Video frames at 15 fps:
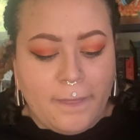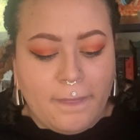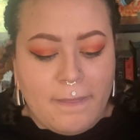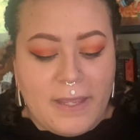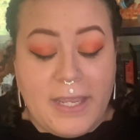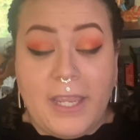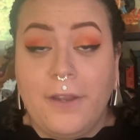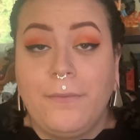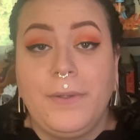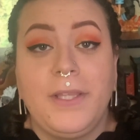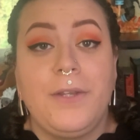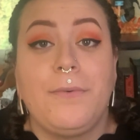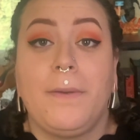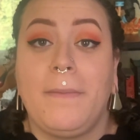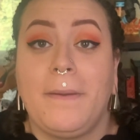I can't
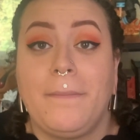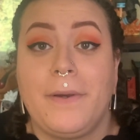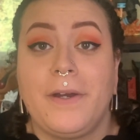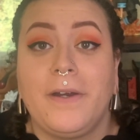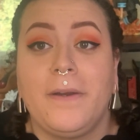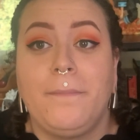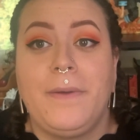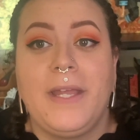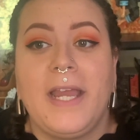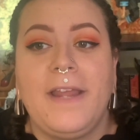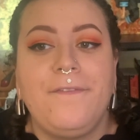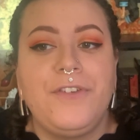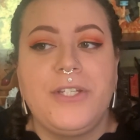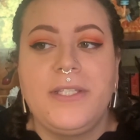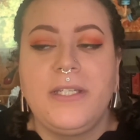really remember, but
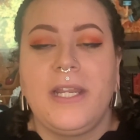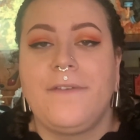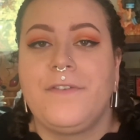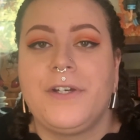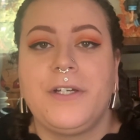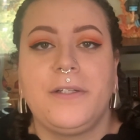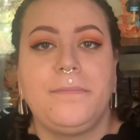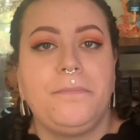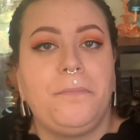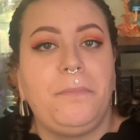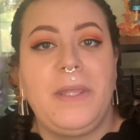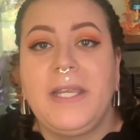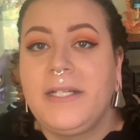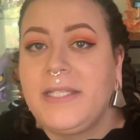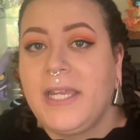I've just never
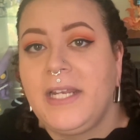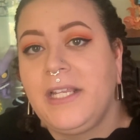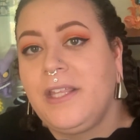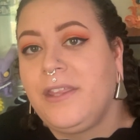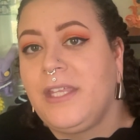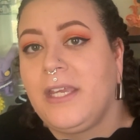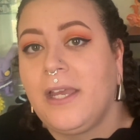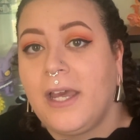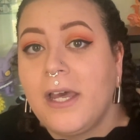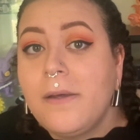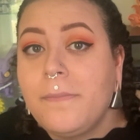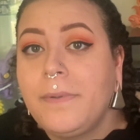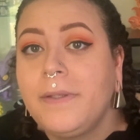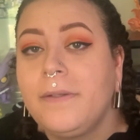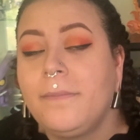picked anything
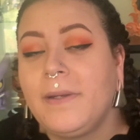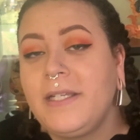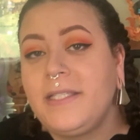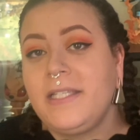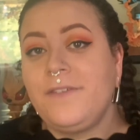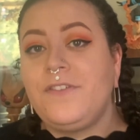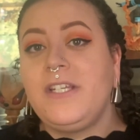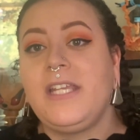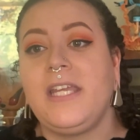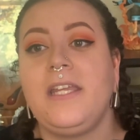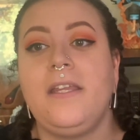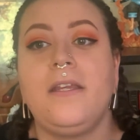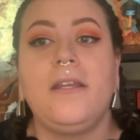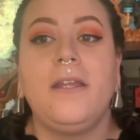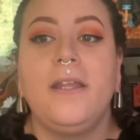up by Stephen
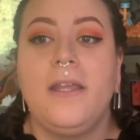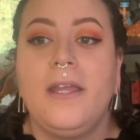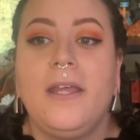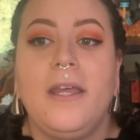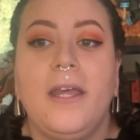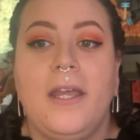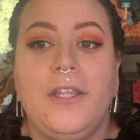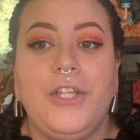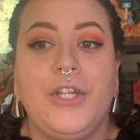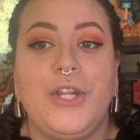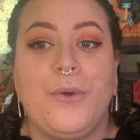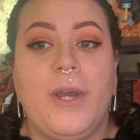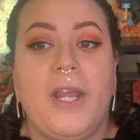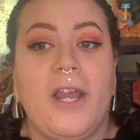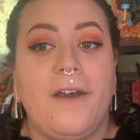King. You
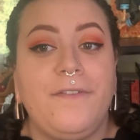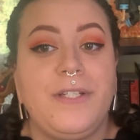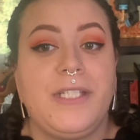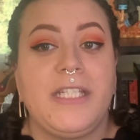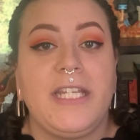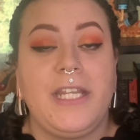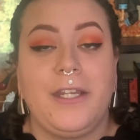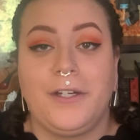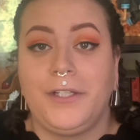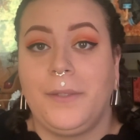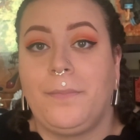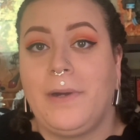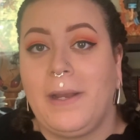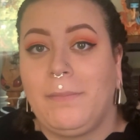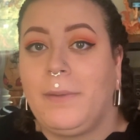know, I obviously hear the
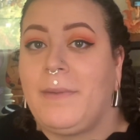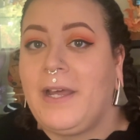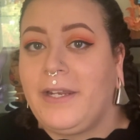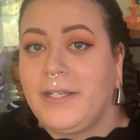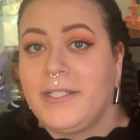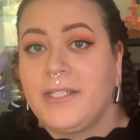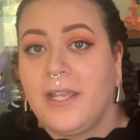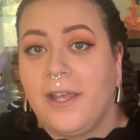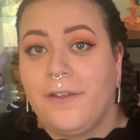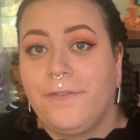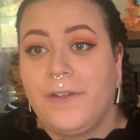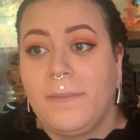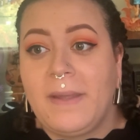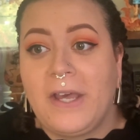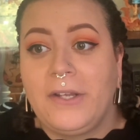problematic stuff
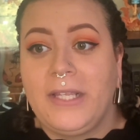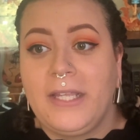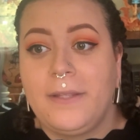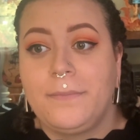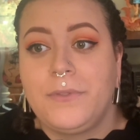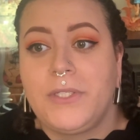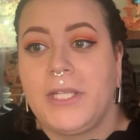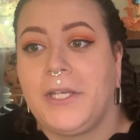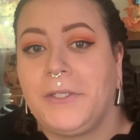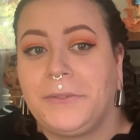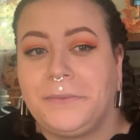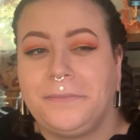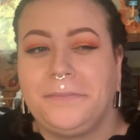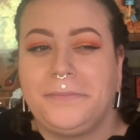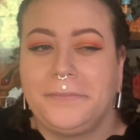about him,
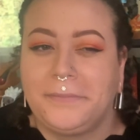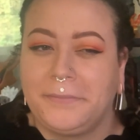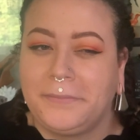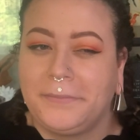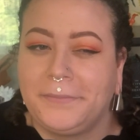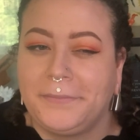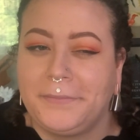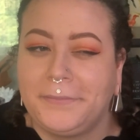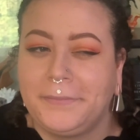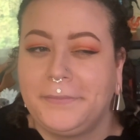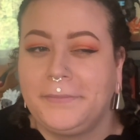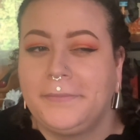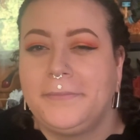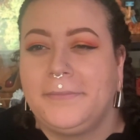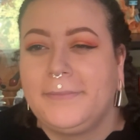so mm,
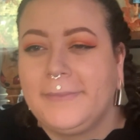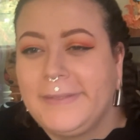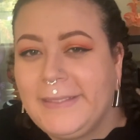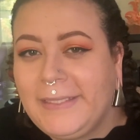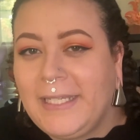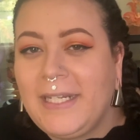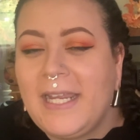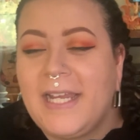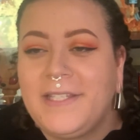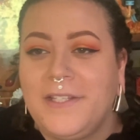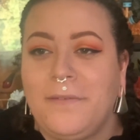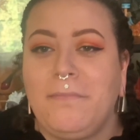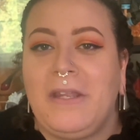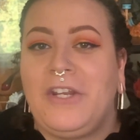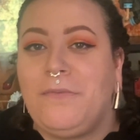that
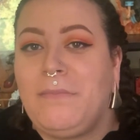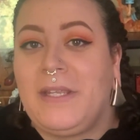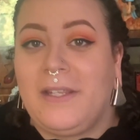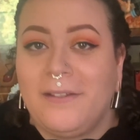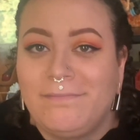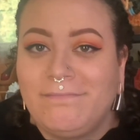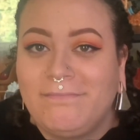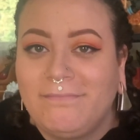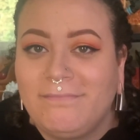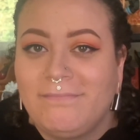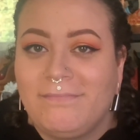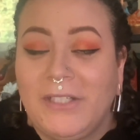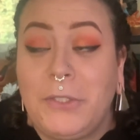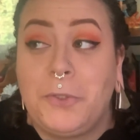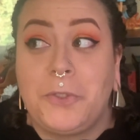hasn't made me
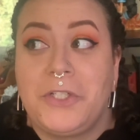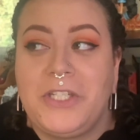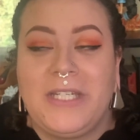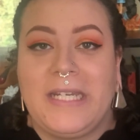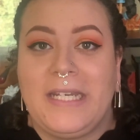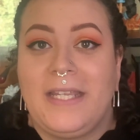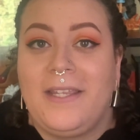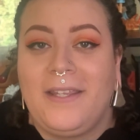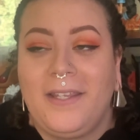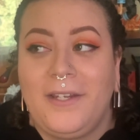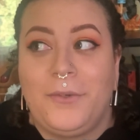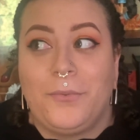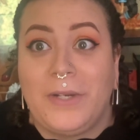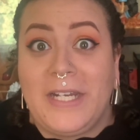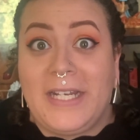interested in
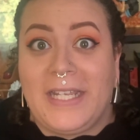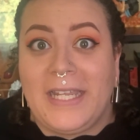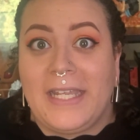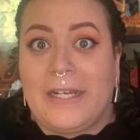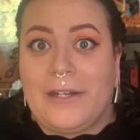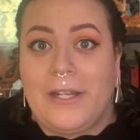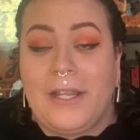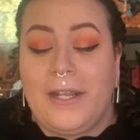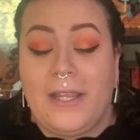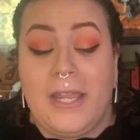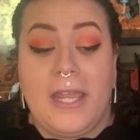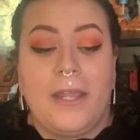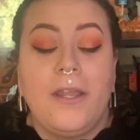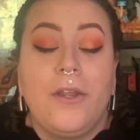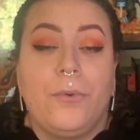reading it,
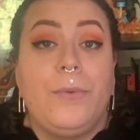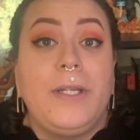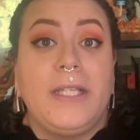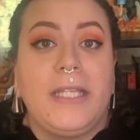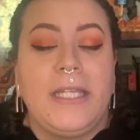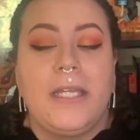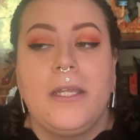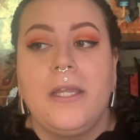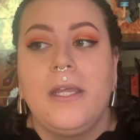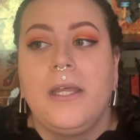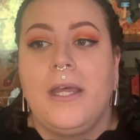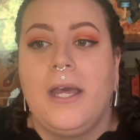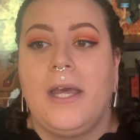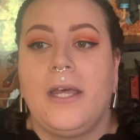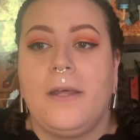really.
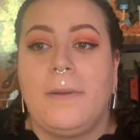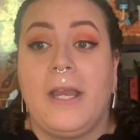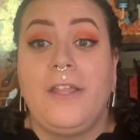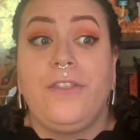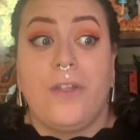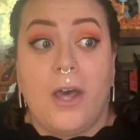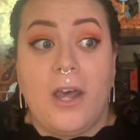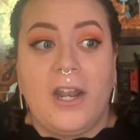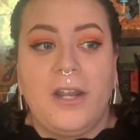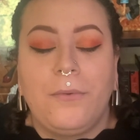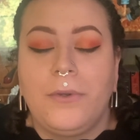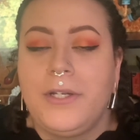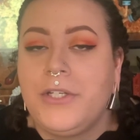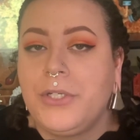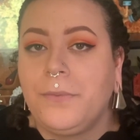Um, I thought I
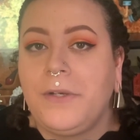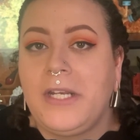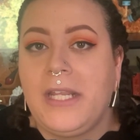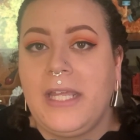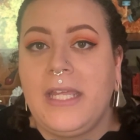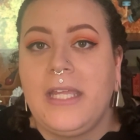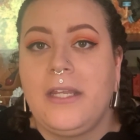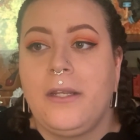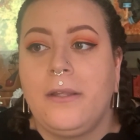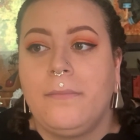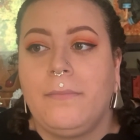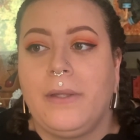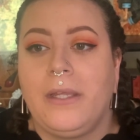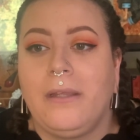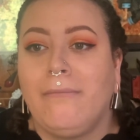wanted to read it,
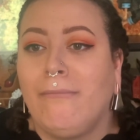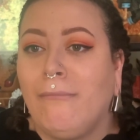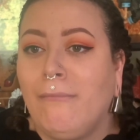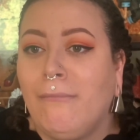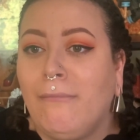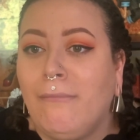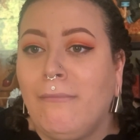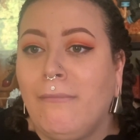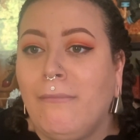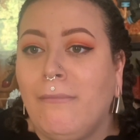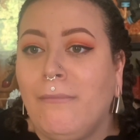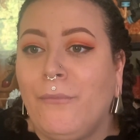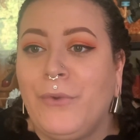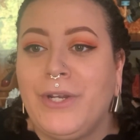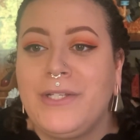but
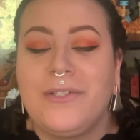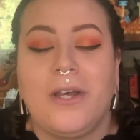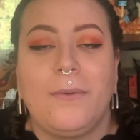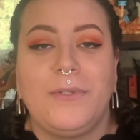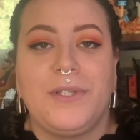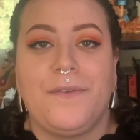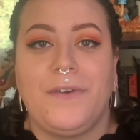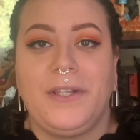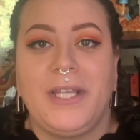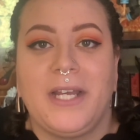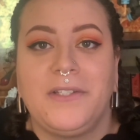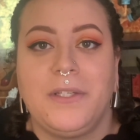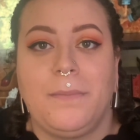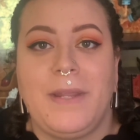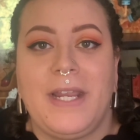when I saw it was over a
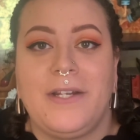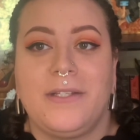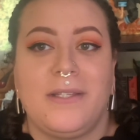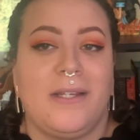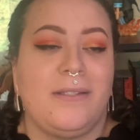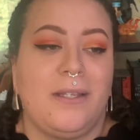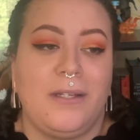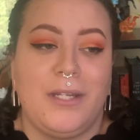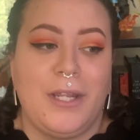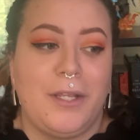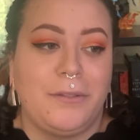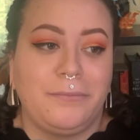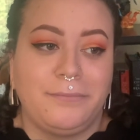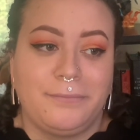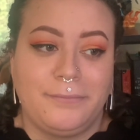thousand pages, I said, no,
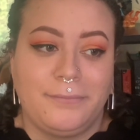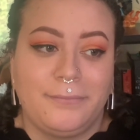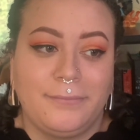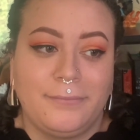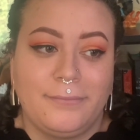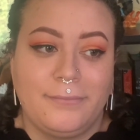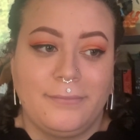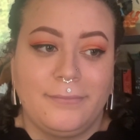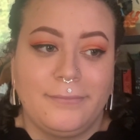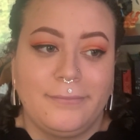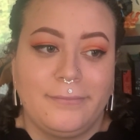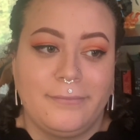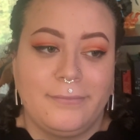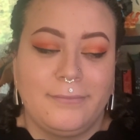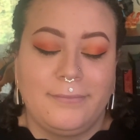
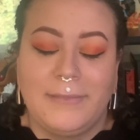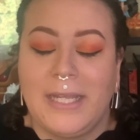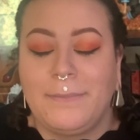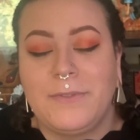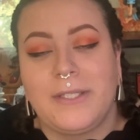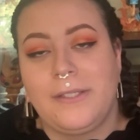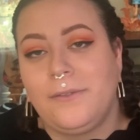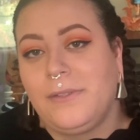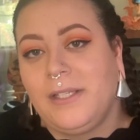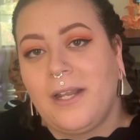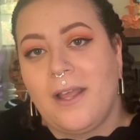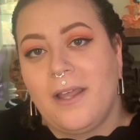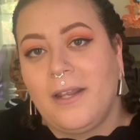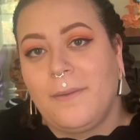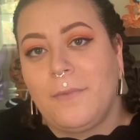absolutely
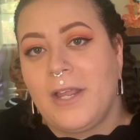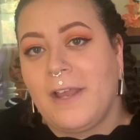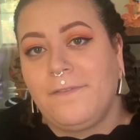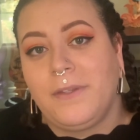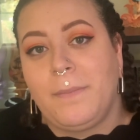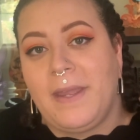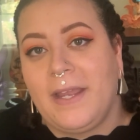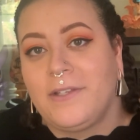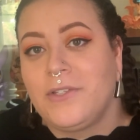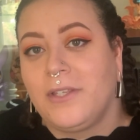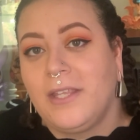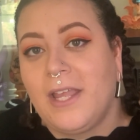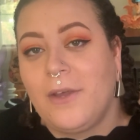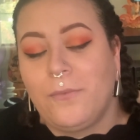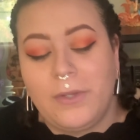not. I'm gonna have to pass on
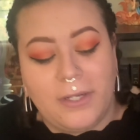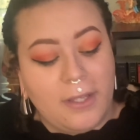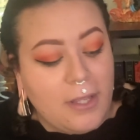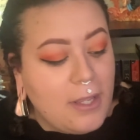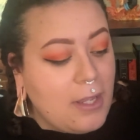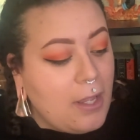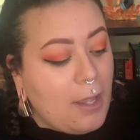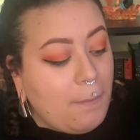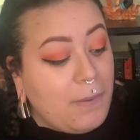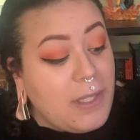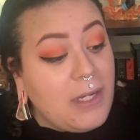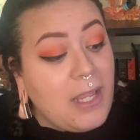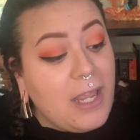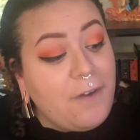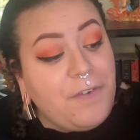that one.
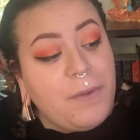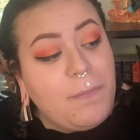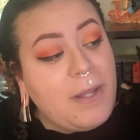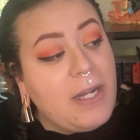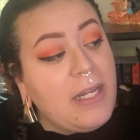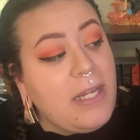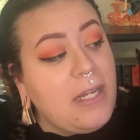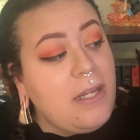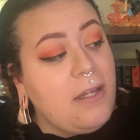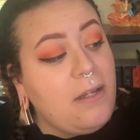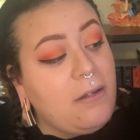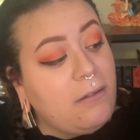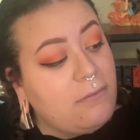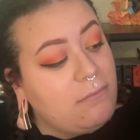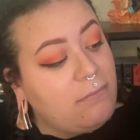But
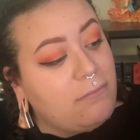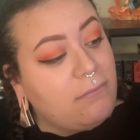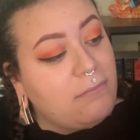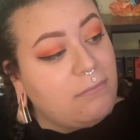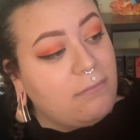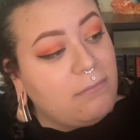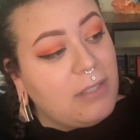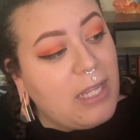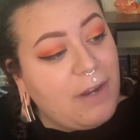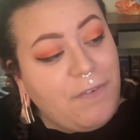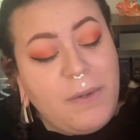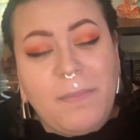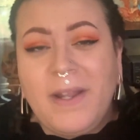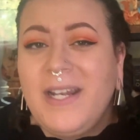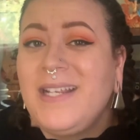everybody,
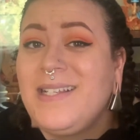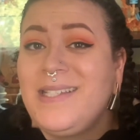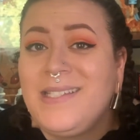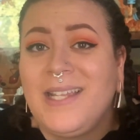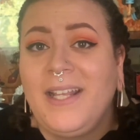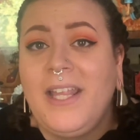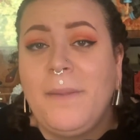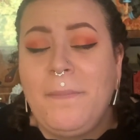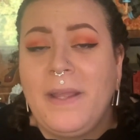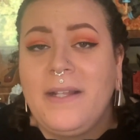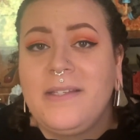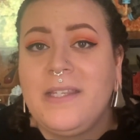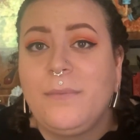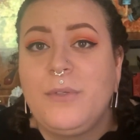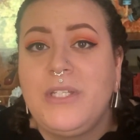everybody has said that Pet
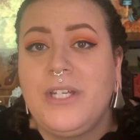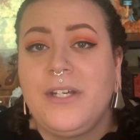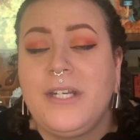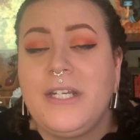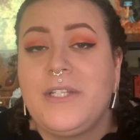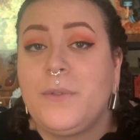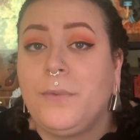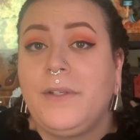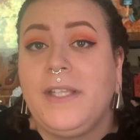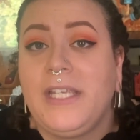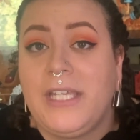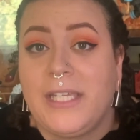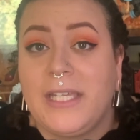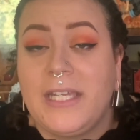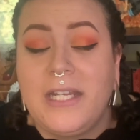Sematary is really
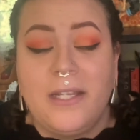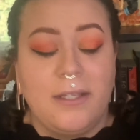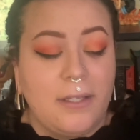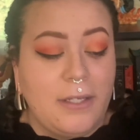good.